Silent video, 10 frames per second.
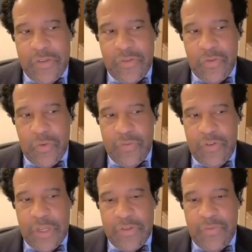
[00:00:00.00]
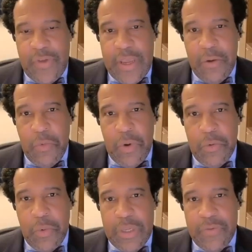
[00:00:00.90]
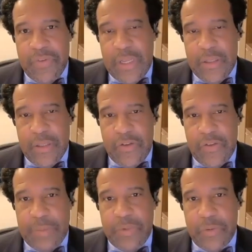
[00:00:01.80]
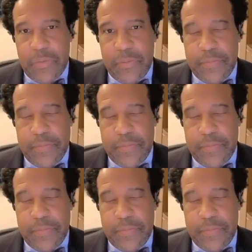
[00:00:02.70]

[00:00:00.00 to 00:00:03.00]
just sort of justifying what we have said in the chapter.